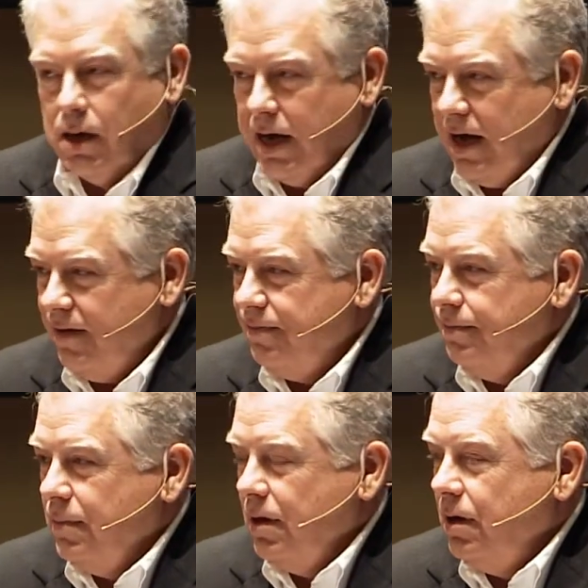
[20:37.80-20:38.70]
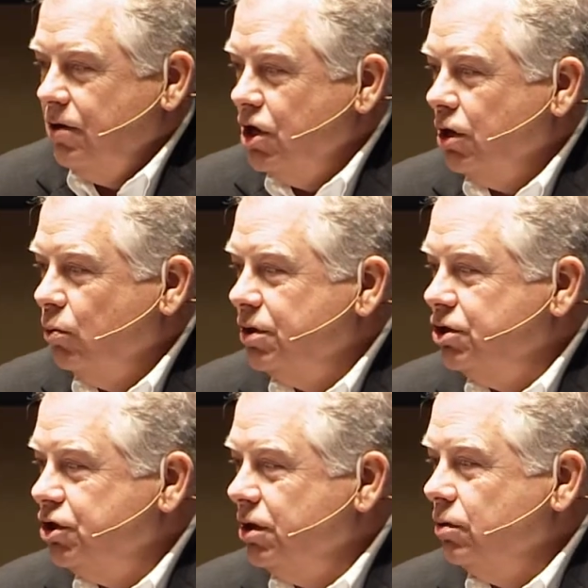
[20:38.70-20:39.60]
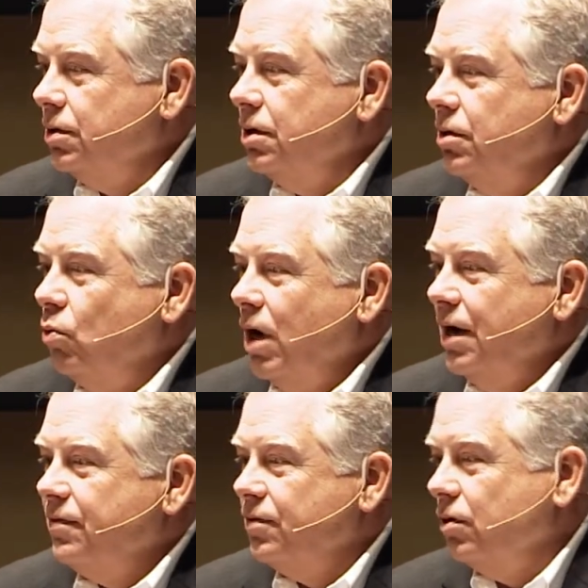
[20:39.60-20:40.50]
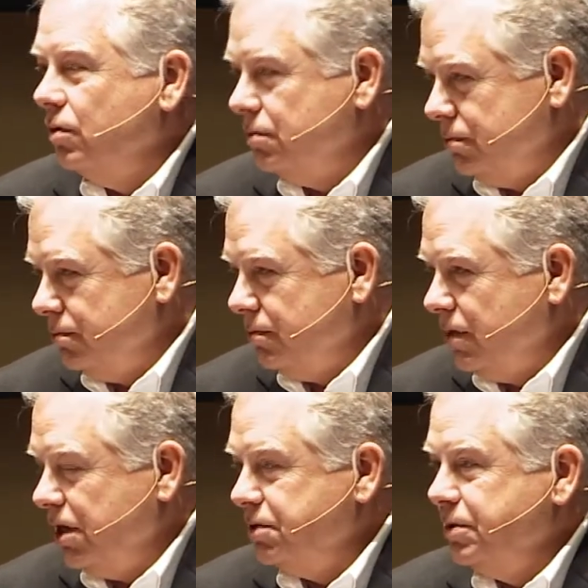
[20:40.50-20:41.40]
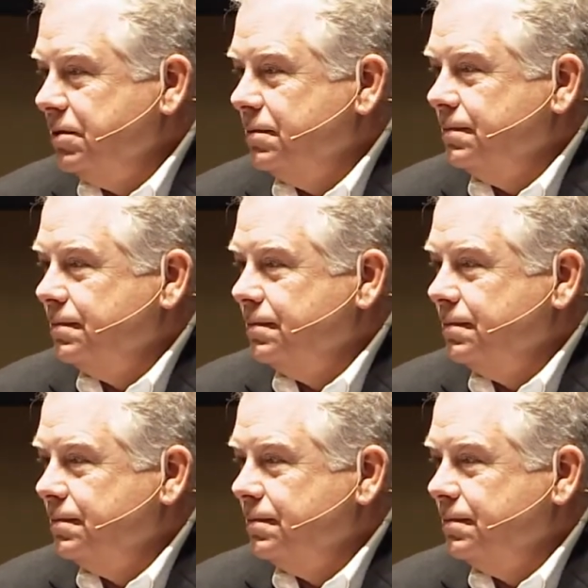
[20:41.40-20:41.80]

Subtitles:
have dinner with the children and the wife or husband,